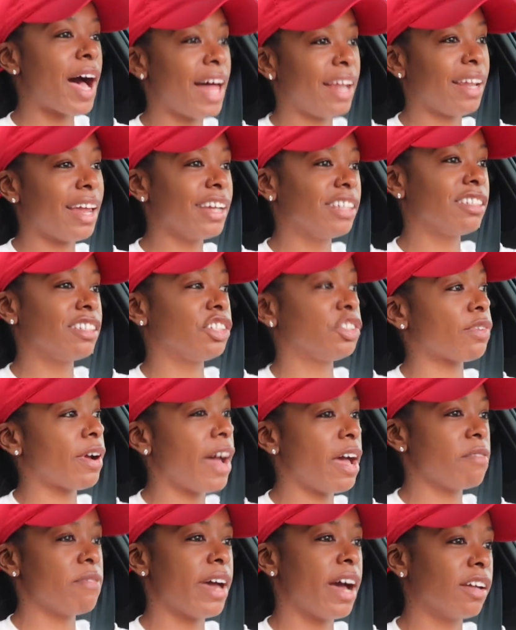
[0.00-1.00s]
I like to
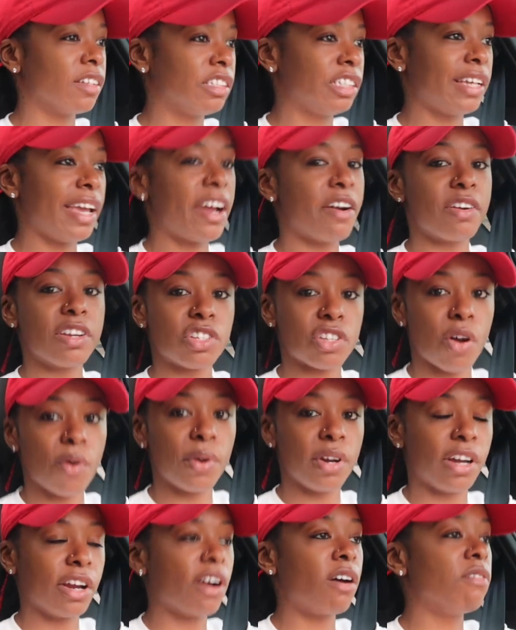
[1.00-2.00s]
drive out to
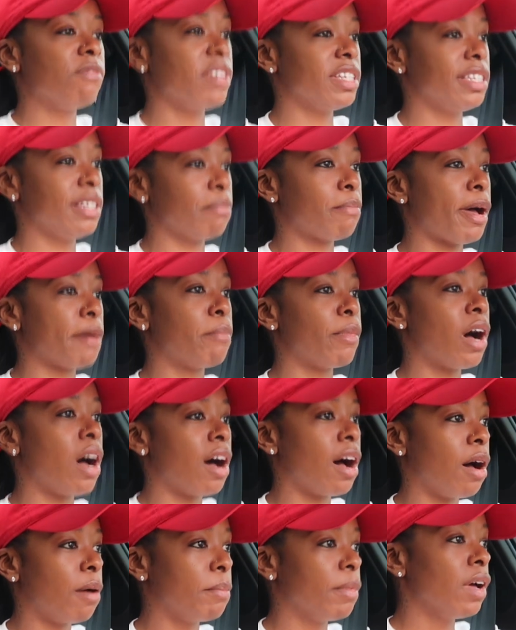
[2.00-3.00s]
Arizona to go visit my
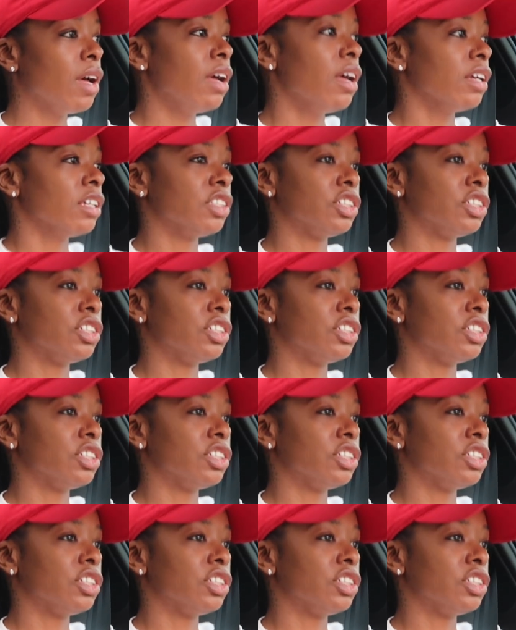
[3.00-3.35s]
mom.